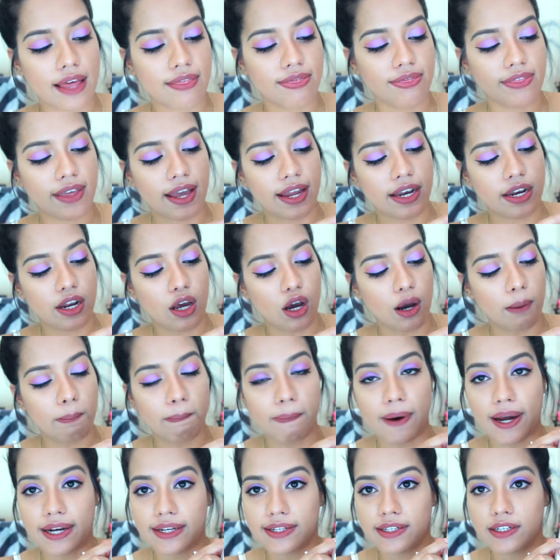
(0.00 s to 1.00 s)
and then a
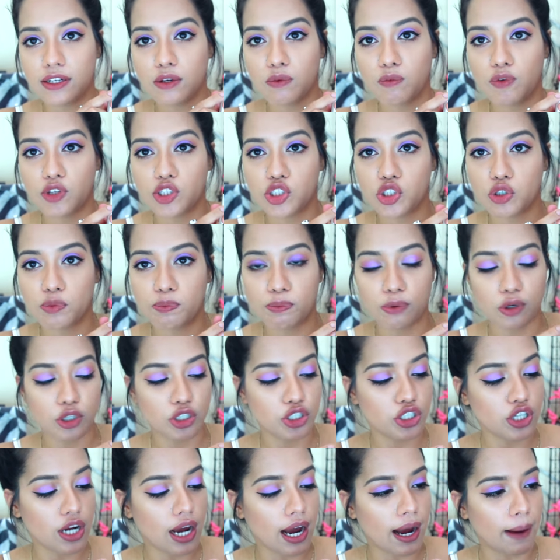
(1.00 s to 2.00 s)
button which you
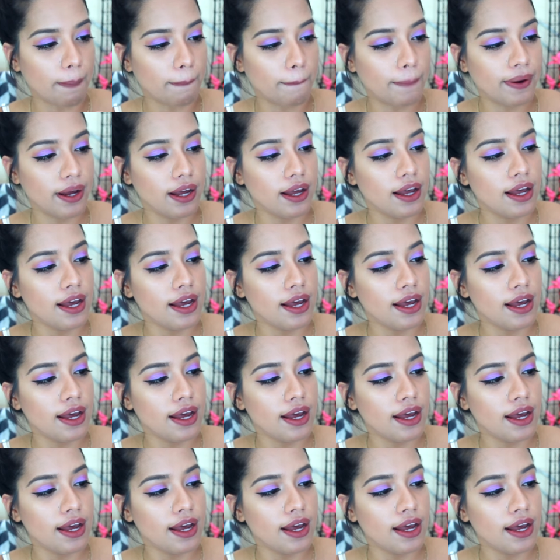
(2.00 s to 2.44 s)
push up.